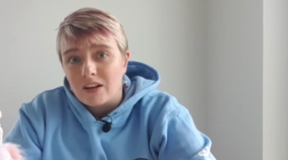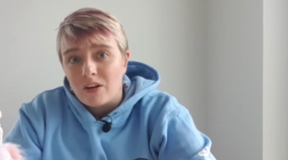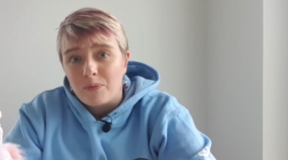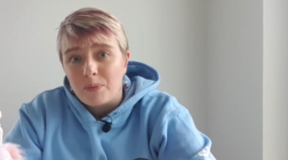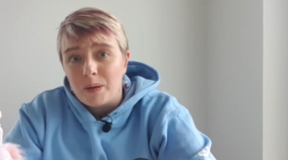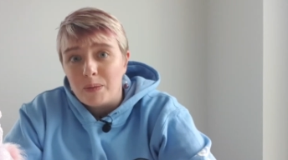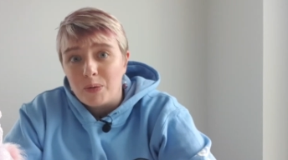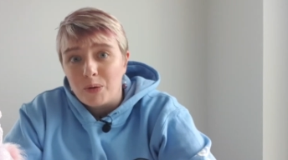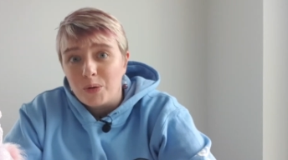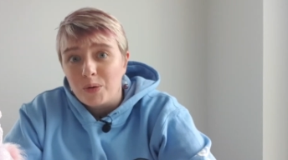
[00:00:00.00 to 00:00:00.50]
of
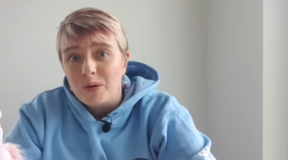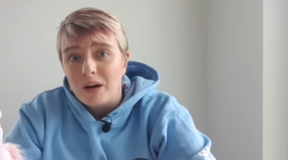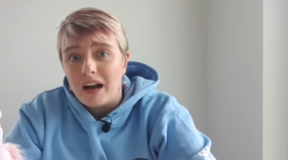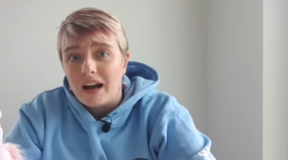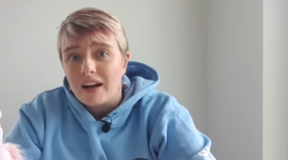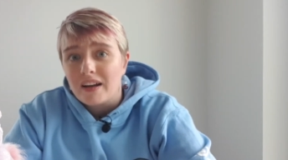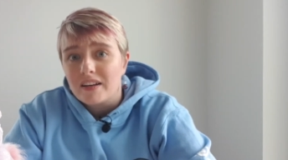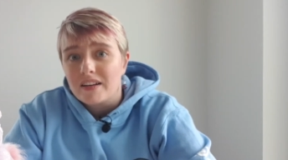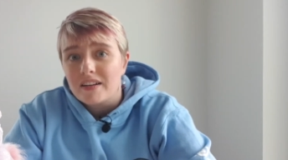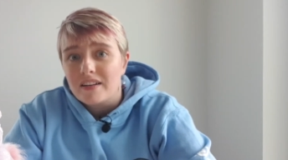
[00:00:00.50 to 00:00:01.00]
people
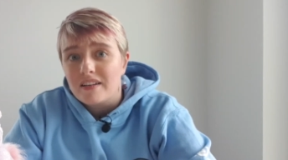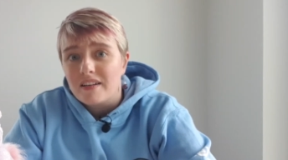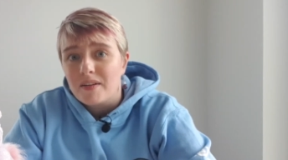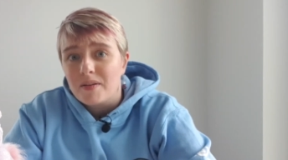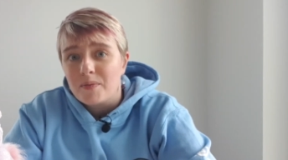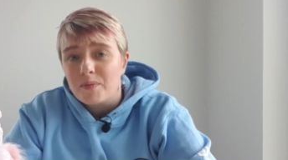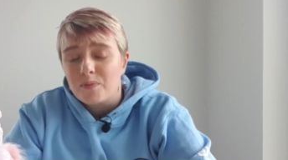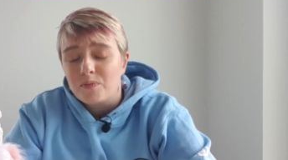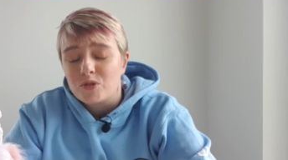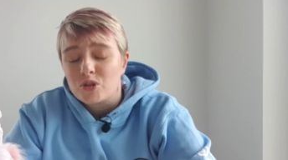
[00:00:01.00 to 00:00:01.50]
and
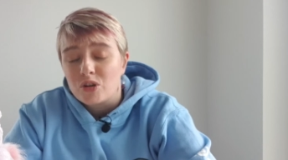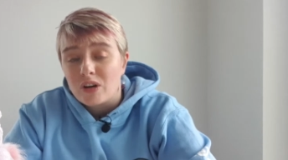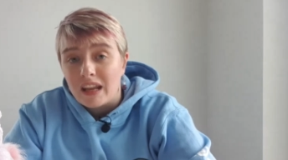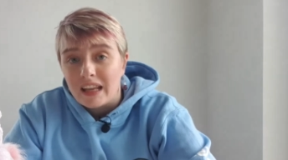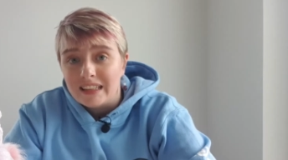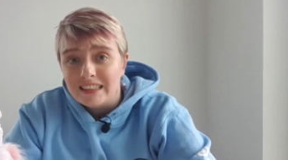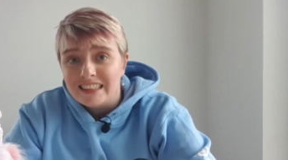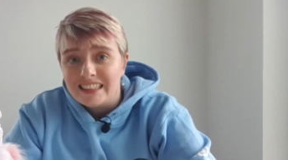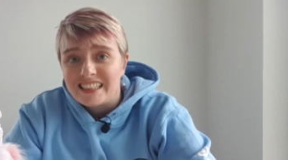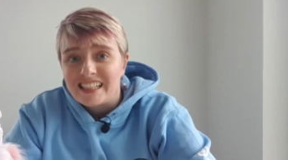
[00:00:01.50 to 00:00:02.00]

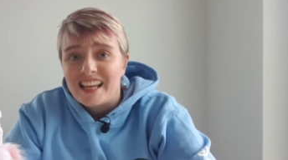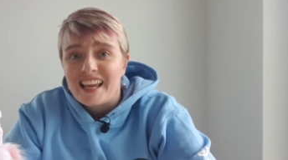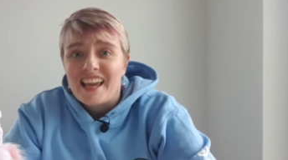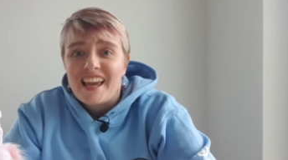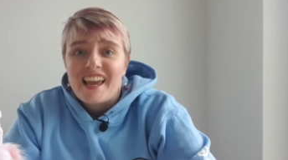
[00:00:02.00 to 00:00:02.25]
trains.